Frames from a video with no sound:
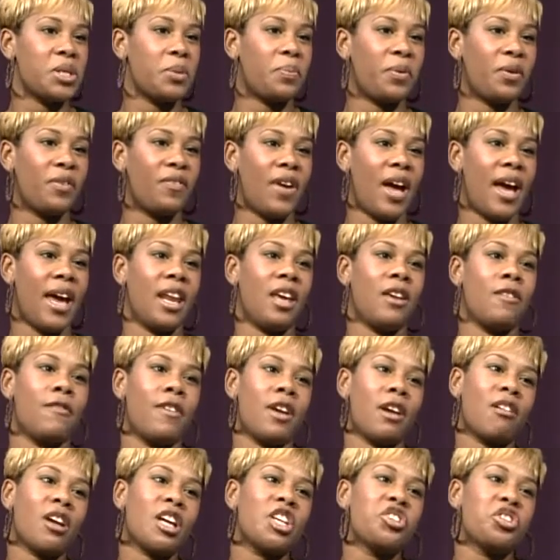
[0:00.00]
to provide a
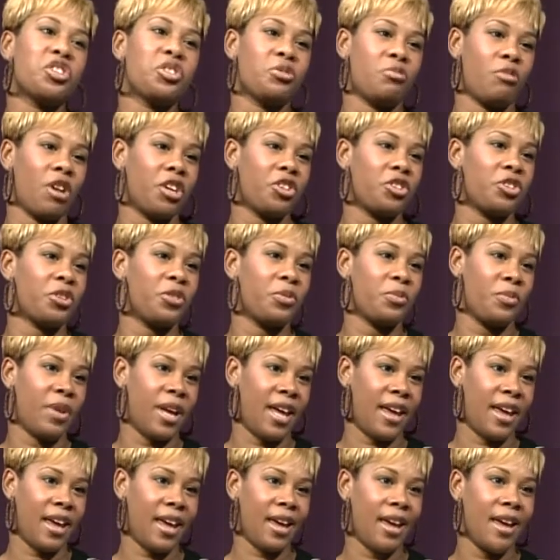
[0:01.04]
very structured
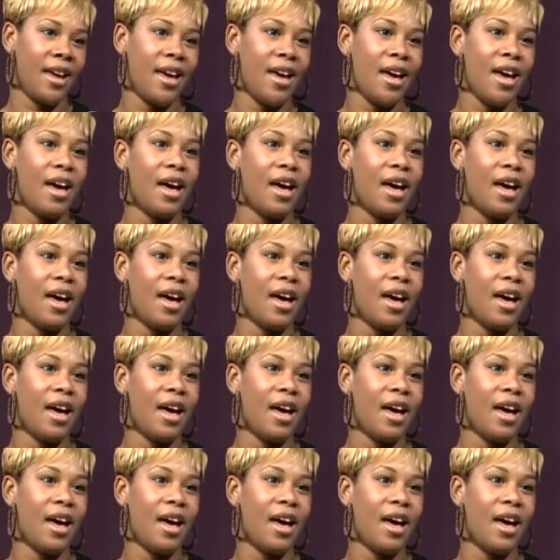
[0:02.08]
way